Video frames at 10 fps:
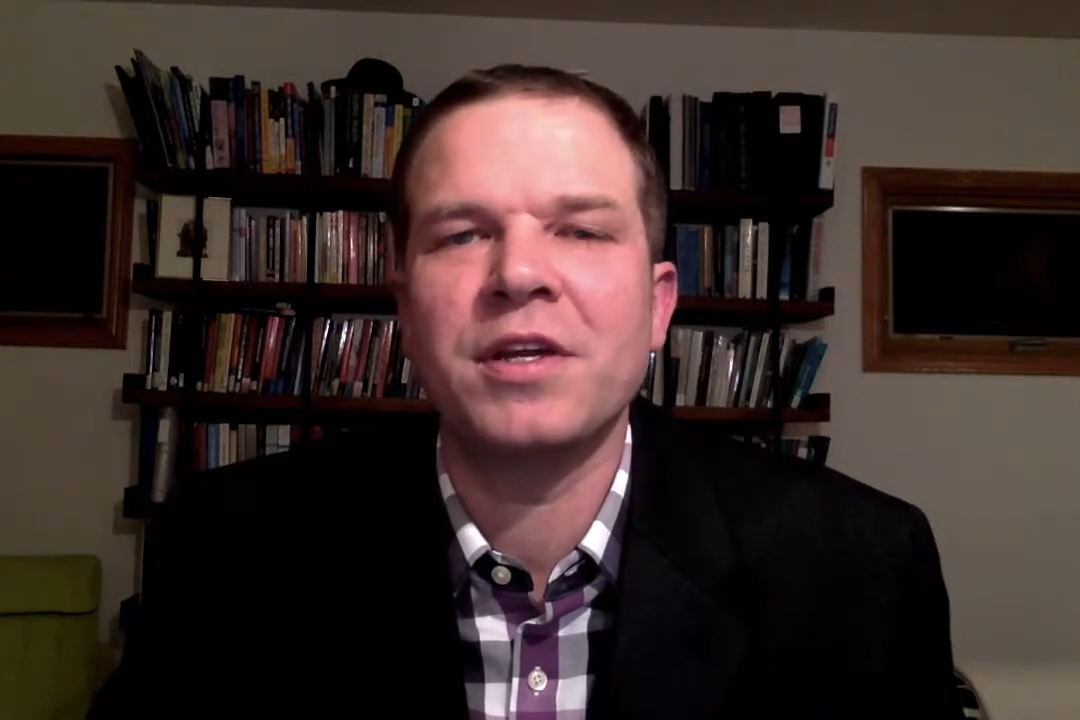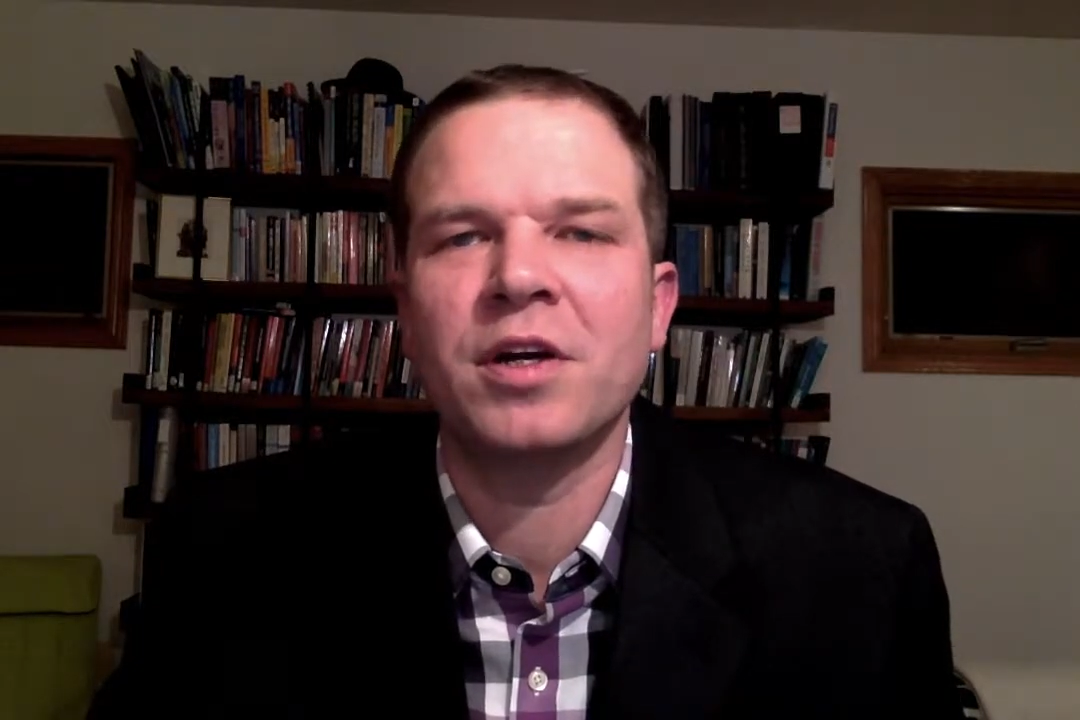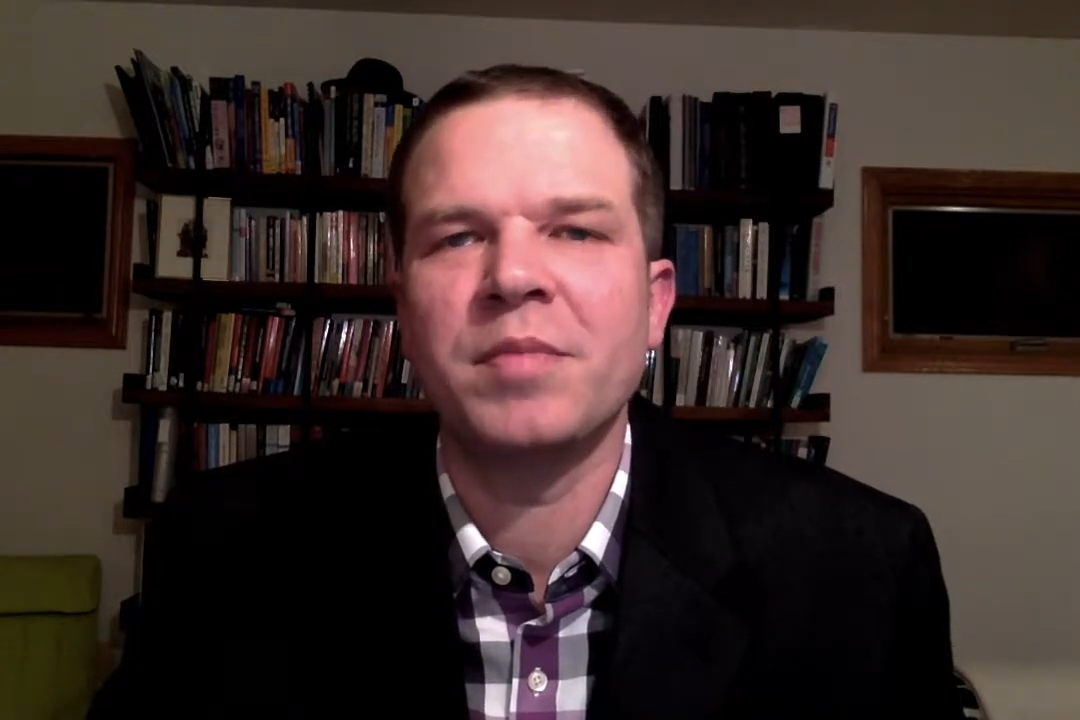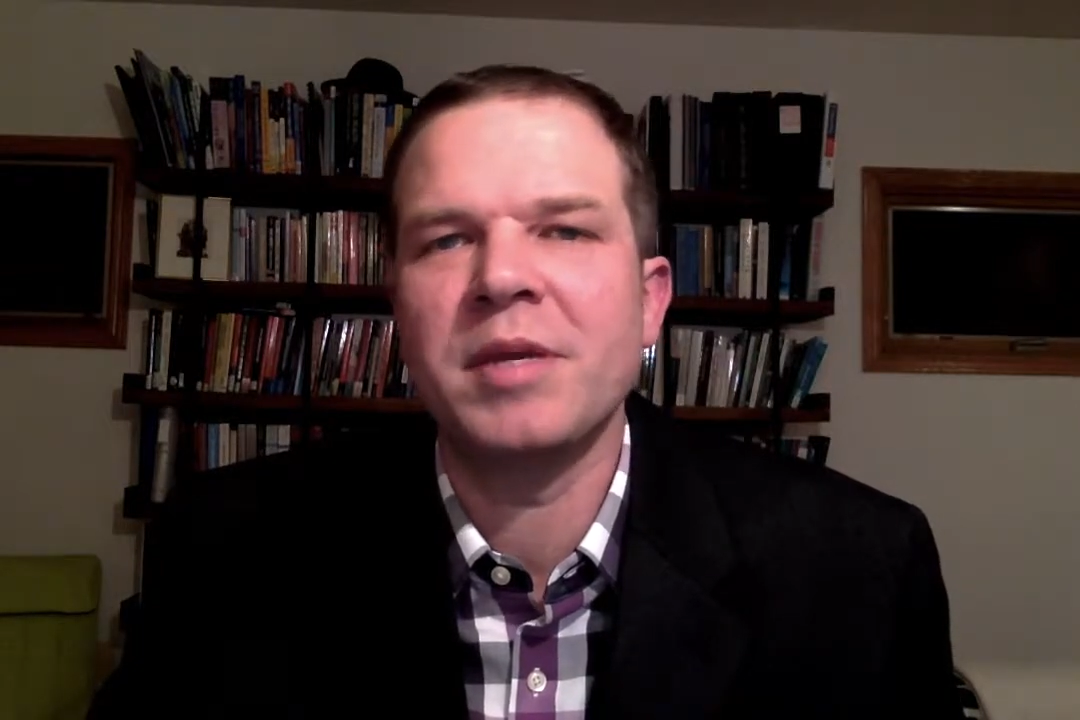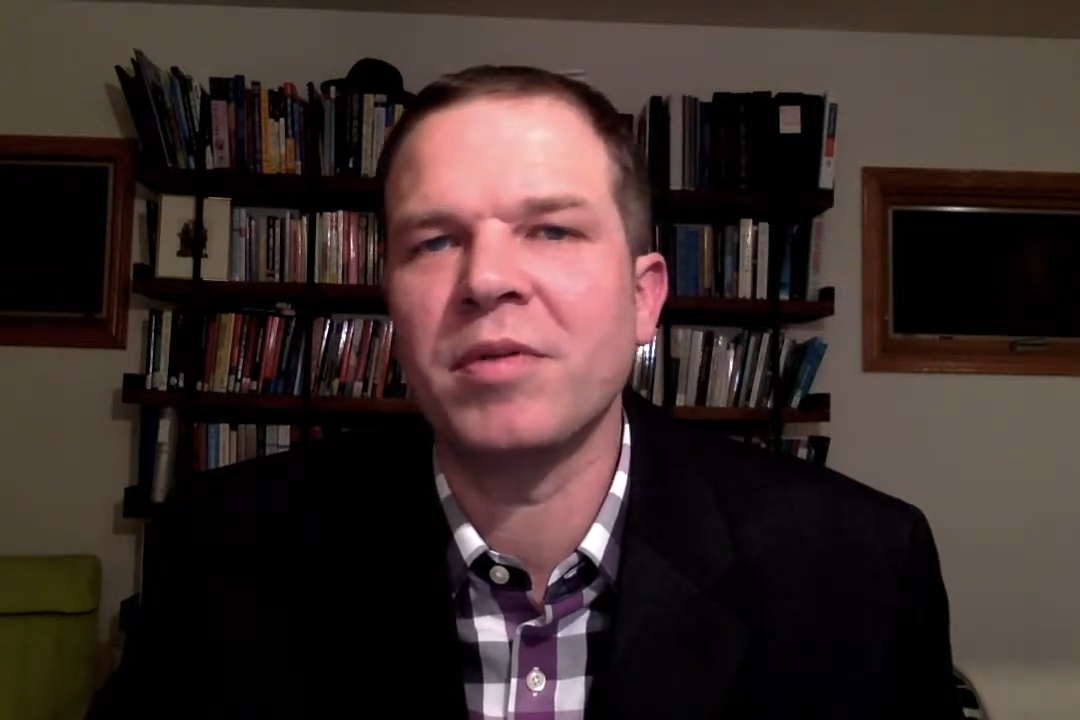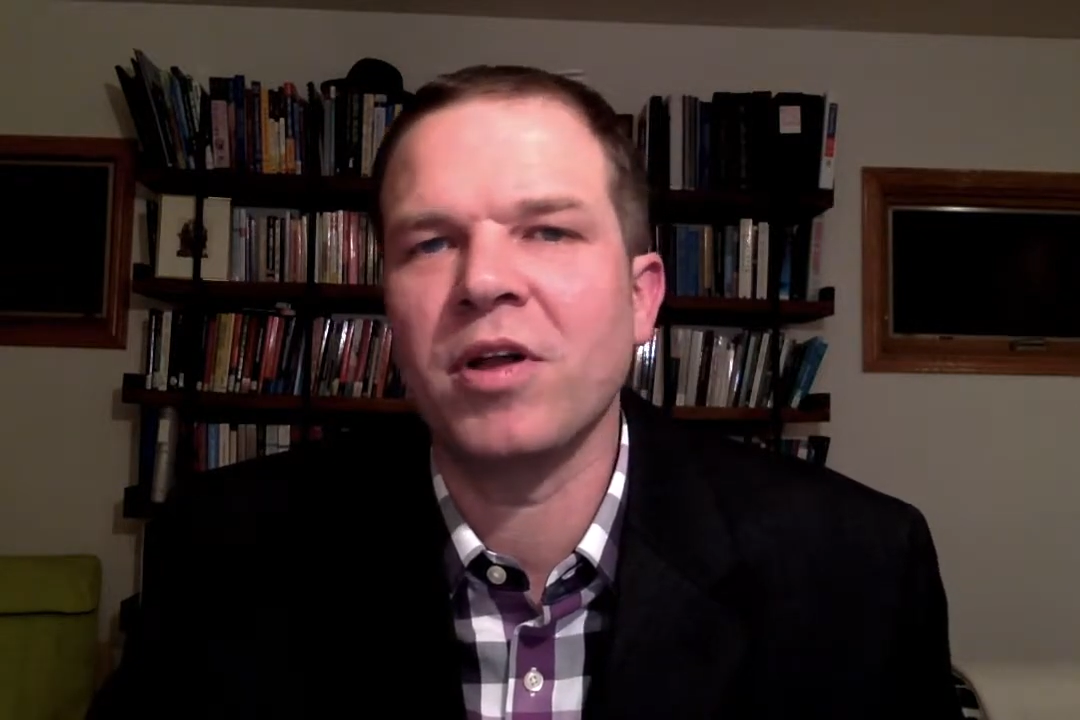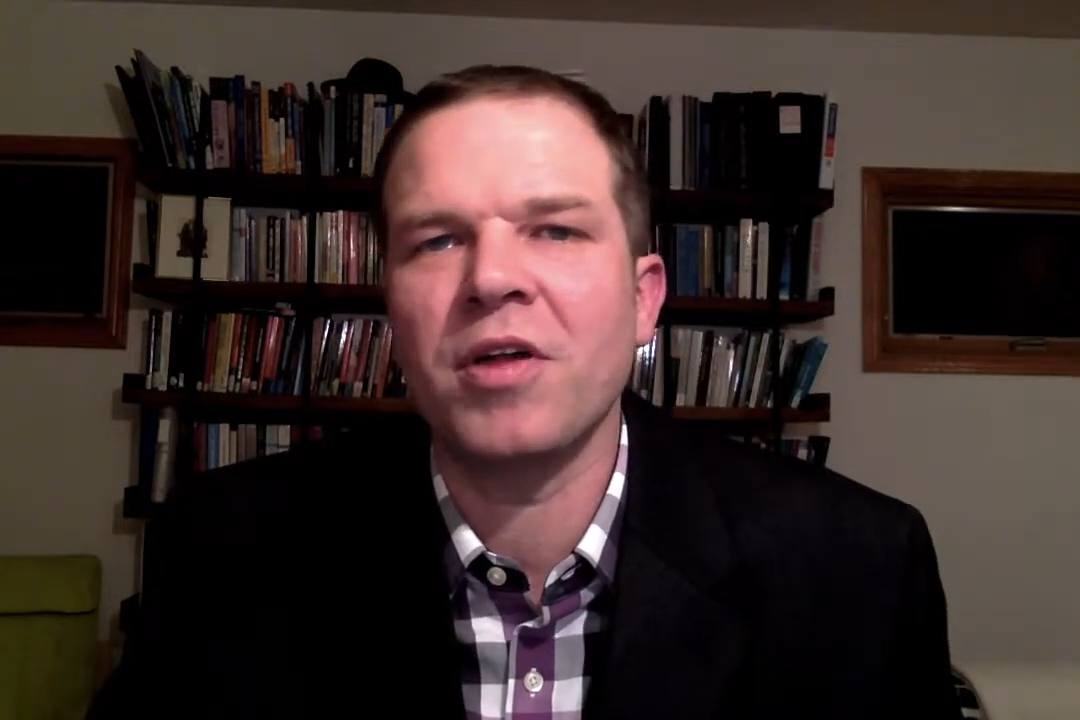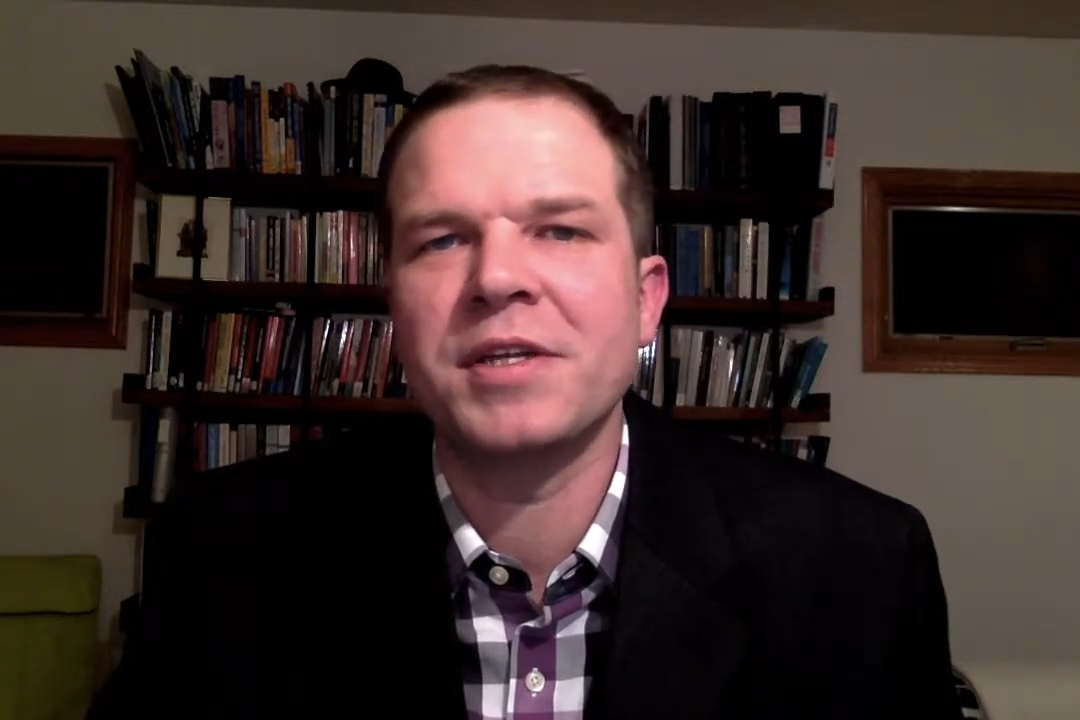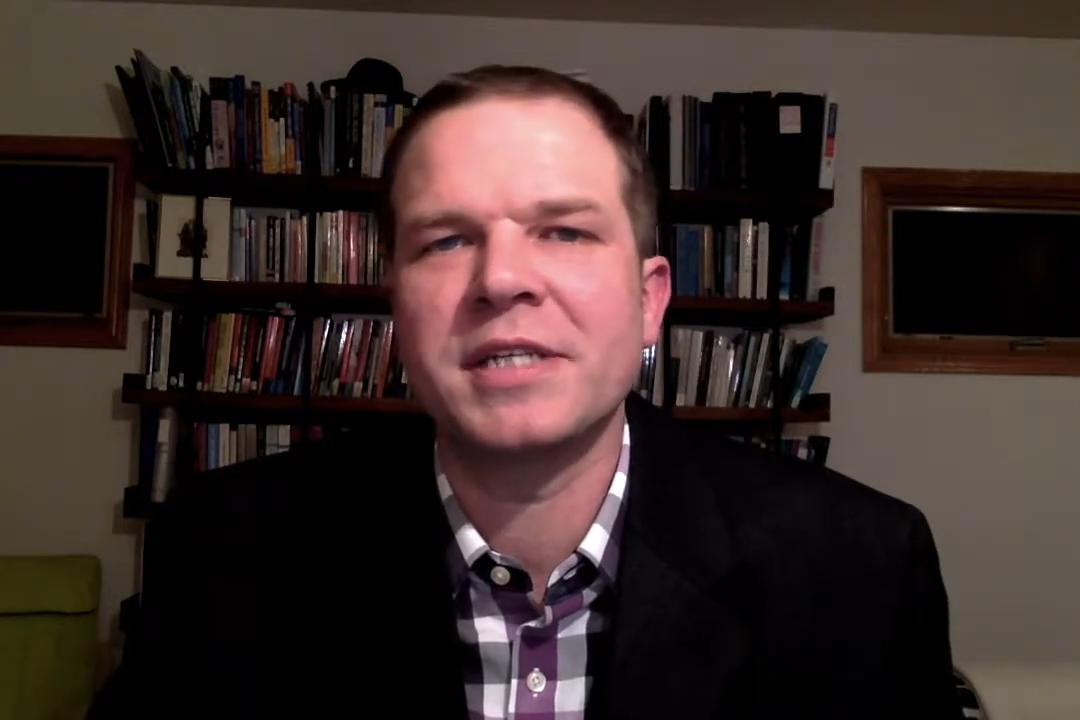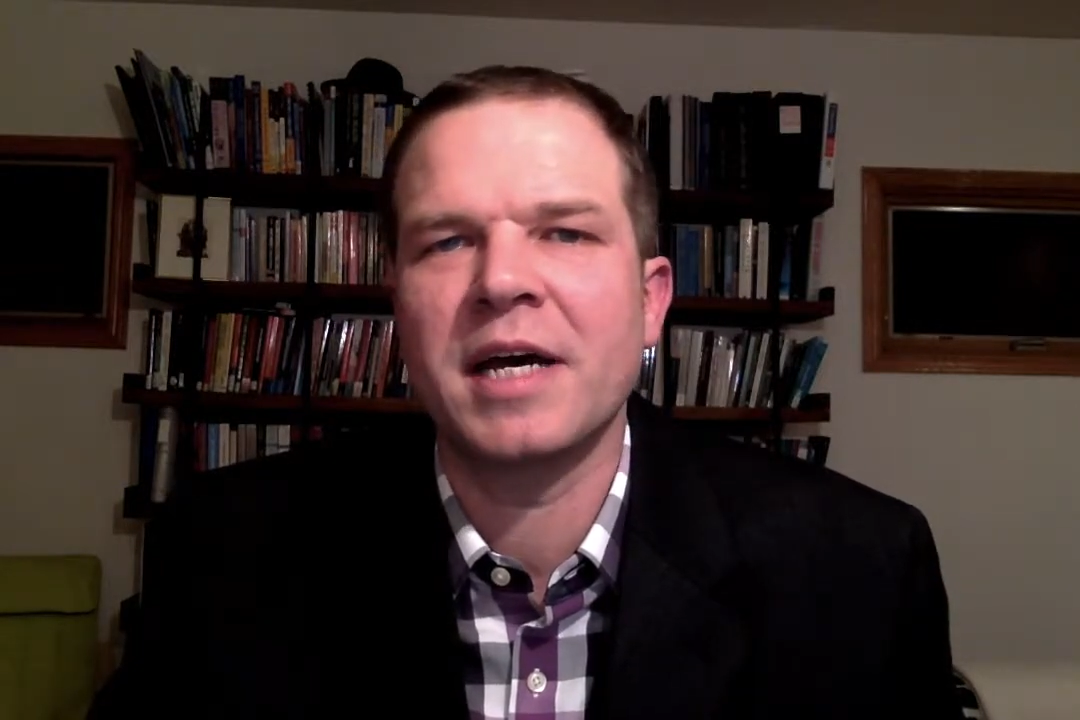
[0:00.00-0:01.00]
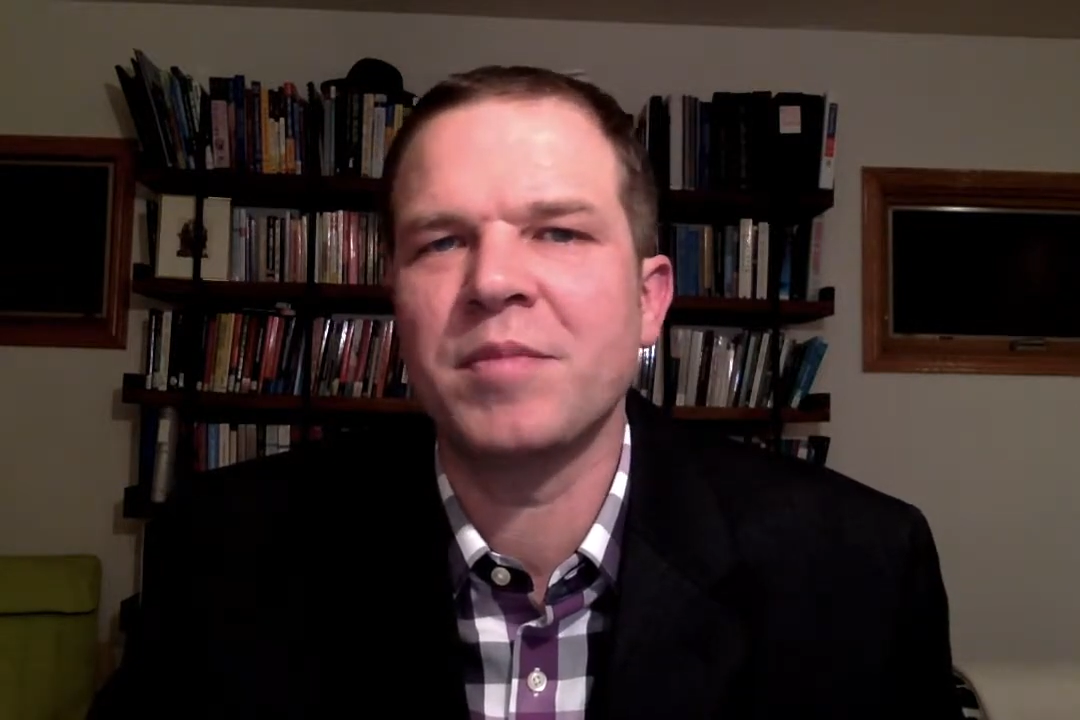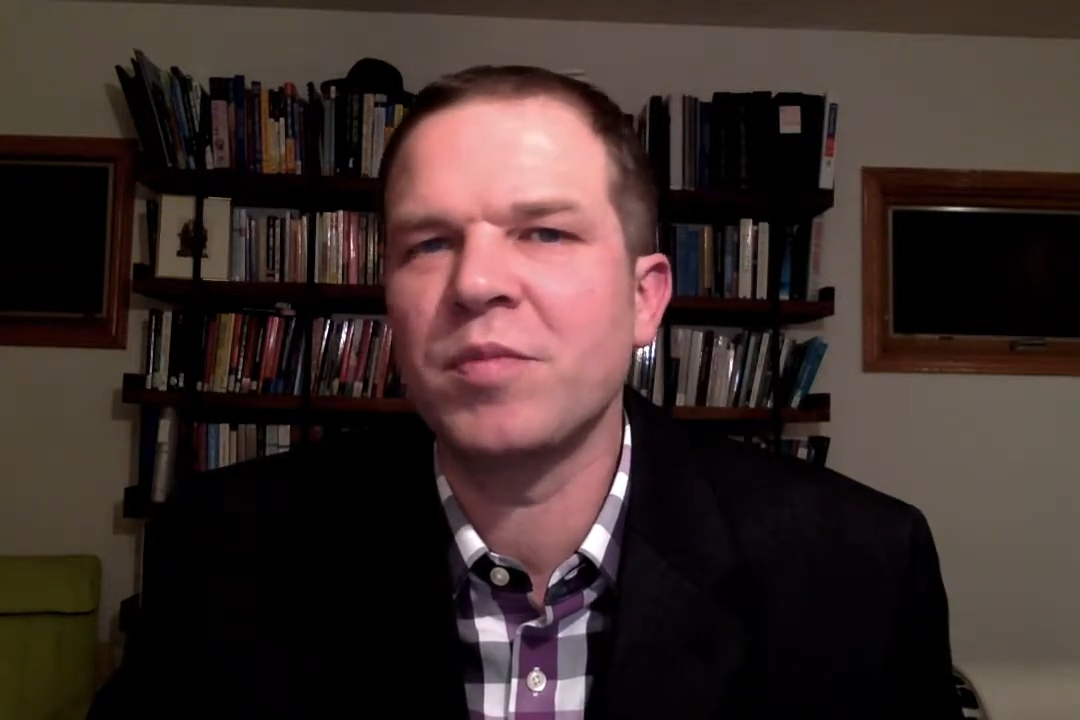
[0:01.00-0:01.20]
young people all the time,